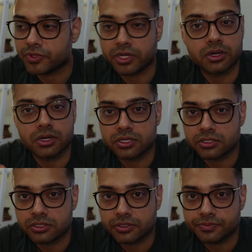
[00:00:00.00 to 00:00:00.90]
the
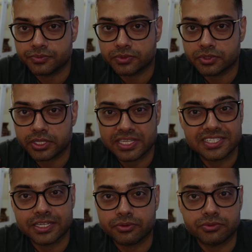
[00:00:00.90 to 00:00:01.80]
current,
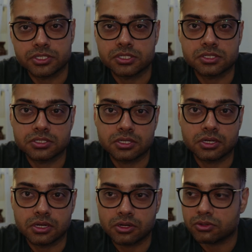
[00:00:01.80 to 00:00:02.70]
setup, which is
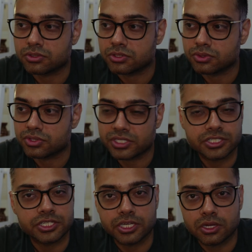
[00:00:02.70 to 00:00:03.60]
closer to
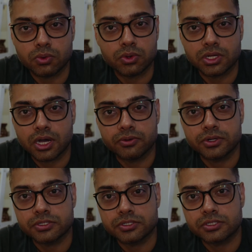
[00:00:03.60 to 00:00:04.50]
60 kilowatt
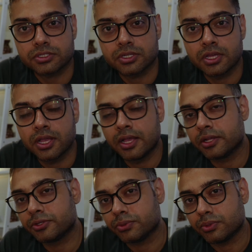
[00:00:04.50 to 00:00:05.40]
hours
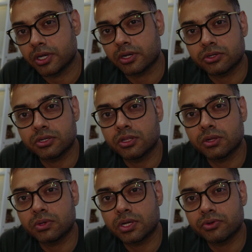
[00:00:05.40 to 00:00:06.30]
to 100
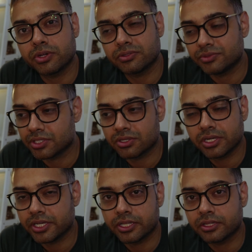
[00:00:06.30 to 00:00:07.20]
kilowatt hour
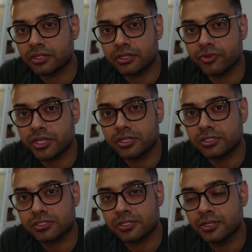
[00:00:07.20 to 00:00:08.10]
generally in the
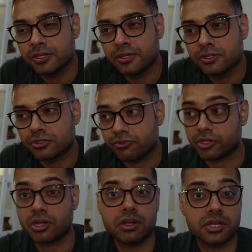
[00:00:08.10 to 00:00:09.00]
vehicles? So if
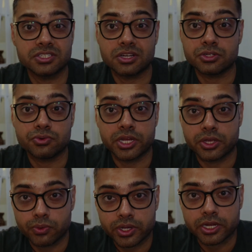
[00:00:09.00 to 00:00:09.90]
your car can charge very
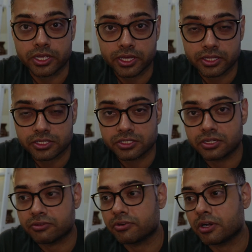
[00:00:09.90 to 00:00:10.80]
quickly and there's
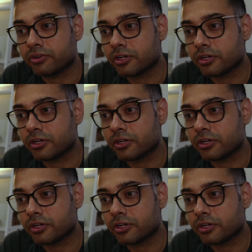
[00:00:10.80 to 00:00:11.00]
enough